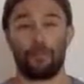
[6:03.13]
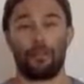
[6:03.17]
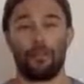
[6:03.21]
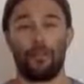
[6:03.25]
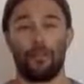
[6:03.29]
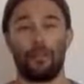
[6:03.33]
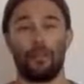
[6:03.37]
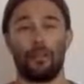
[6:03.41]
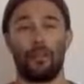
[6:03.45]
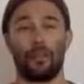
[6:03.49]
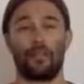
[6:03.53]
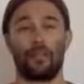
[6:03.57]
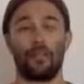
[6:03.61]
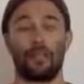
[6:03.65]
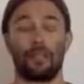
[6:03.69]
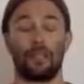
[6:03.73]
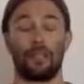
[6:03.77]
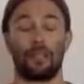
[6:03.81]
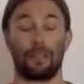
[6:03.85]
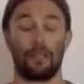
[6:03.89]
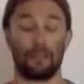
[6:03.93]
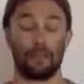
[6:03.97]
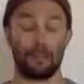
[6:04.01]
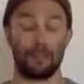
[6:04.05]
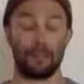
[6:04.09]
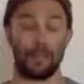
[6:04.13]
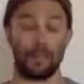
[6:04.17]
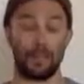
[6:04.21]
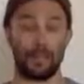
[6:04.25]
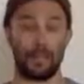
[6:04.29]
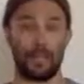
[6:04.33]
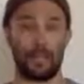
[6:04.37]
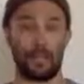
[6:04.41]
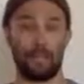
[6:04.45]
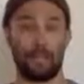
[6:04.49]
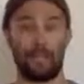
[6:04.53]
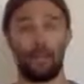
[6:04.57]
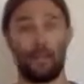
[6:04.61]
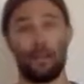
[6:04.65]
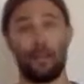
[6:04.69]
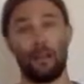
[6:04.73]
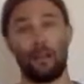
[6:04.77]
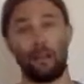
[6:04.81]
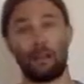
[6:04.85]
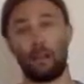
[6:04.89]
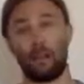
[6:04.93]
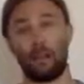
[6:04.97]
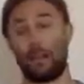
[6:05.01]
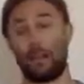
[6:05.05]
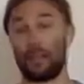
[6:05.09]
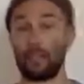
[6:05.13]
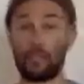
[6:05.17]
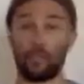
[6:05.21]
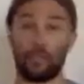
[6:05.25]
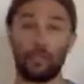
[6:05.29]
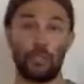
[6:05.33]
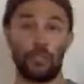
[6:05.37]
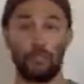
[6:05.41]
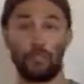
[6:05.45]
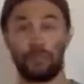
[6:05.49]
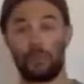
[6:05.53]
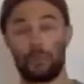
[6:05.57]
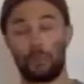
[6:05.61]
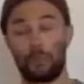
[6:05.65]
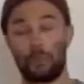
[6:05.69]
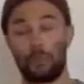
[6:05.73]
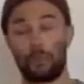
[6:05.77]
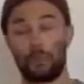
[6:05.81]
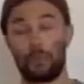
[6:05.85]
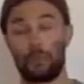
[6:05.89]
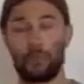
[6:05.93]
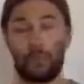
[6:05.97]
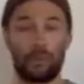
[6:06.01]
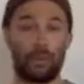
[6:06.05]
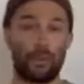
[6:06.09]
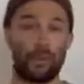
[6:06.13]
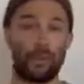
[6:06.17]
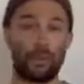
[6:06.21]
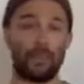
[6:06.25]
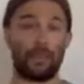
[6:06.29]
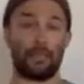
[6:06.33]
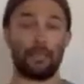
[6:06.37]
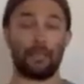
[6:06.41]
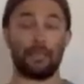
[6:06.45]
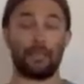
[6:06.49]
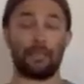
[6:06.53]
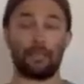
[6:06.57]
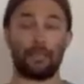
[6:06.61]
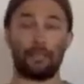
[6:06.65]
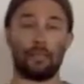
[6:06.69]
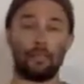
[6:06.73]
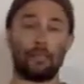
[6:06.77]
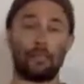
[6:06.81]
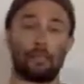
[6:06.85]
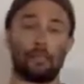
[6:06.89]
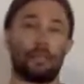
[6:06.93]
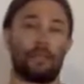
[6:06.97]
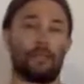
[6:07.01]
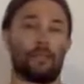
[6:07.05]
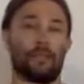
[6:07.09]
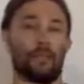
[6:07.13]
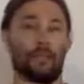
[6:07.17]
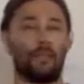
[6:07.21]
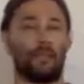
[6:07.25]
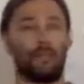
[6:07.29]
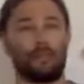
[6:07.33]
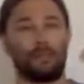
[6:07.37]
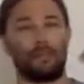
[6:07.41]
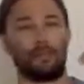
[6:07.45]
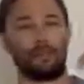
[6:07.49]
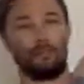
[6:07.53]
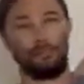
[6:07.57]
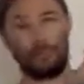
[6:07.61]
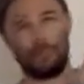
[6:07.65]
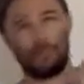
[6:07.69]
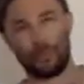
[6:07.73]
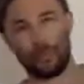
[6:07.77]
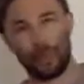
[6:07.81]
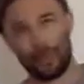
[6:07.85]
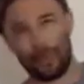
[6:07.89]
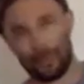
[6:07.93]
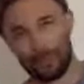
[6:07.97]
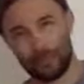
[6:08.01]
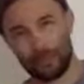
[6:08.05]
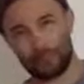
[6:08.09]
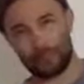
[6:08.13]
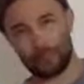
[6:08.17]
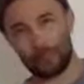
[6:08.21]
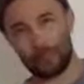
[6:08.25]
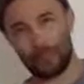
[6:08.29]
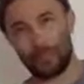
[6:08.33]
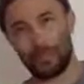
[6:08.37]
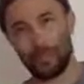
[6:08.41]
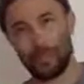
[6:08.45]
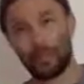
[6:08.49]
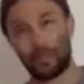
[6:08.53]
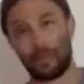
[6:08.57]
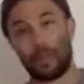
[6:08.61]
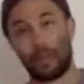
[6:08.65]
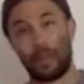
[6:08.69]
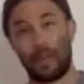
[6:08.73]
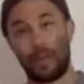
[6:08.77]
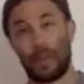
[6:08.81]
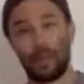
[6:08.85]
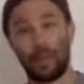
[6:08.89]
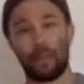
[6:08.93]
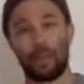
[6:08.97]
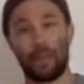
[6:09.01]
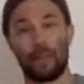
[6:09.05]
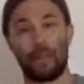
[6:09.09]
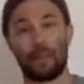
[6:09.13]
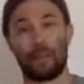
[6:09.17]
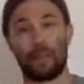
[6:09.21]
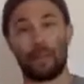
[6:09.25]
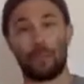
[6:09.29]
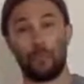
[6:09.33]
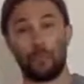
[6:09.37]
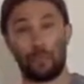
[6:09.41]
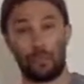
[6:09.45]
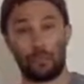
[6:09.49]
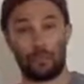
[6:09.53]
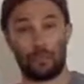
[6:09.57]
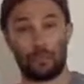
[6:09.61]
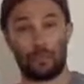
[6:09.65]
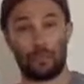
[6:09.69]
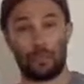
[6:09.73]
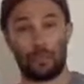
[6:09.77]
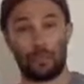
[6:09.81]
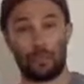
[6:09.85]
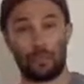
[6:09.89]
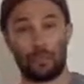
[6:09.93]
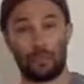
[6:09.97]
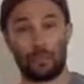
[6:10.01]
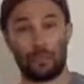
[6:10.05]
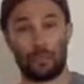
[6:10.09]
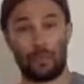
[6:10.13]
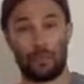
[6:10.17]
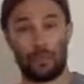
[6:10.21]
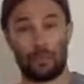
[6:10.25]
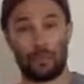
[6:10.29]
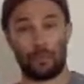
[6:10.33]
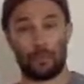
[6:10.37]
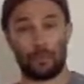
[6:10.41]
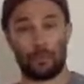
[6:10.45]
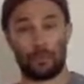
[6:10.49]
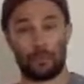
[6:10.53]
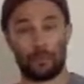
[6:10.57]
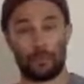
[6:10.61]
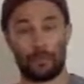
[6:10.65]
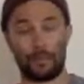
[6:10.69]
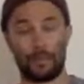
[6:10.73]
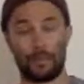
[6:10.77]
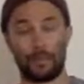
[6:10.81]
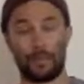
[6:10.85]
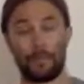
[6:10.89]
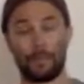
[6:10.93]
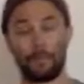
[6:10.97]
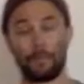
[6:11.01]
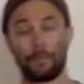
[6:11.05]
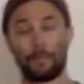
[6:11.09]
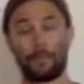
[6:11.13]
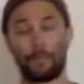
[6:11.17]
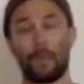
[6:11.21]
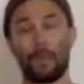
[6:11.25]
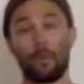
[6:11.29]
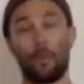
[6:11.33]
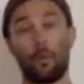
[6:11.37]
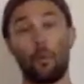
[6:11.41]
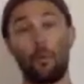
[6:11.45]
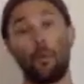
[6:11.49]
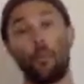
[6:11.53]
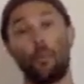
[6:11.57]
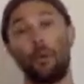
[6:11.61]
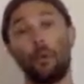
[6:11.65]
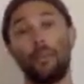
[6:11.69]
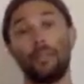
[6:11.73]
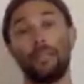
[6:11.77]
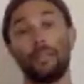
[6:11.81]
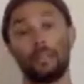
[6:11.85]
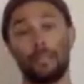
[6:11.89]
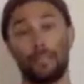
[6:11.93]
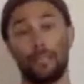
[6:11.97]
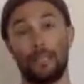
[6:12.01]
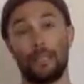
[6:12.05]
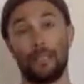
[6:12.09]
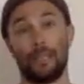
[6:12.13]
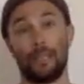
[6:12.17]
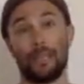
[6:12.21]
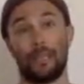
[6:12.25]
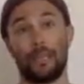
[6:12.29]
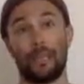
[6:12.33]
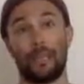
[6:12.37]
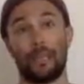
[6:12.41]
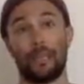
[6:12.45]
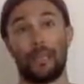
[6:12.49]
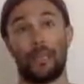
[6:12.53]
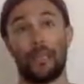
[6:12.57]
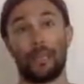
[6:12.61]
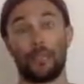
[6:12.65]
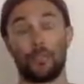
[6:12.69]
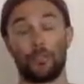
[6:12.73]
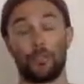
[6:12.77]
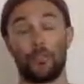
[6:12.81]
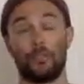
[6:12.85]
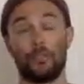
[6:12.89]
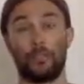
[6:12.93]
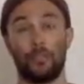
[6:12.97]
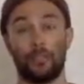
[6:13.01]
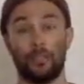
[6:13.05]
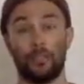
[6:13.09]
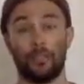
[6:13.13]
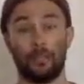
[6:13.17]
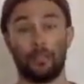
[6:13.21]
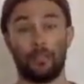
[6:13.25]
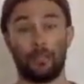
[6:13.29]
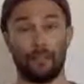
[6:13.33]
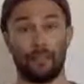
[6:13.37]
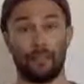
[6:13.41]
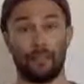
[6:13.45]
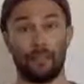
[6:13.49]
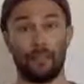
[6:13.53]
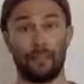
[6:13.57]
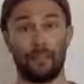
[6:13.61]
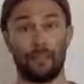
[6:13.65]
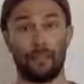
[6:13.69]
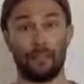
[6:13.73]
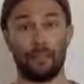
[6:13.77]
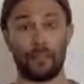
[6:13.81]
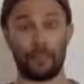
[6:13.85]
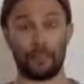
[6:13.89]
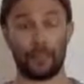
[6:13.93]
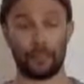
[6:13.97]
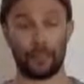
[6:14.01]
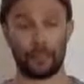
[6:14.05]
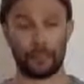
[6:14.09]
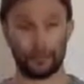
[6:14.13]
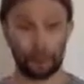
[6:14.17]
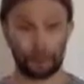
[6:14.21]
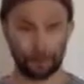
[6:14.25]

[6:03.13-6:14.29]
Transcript: All of a sudden, like, our energy from the morning is, we've kind of reached our apex and we start to go down. But what does that actually look and feel like?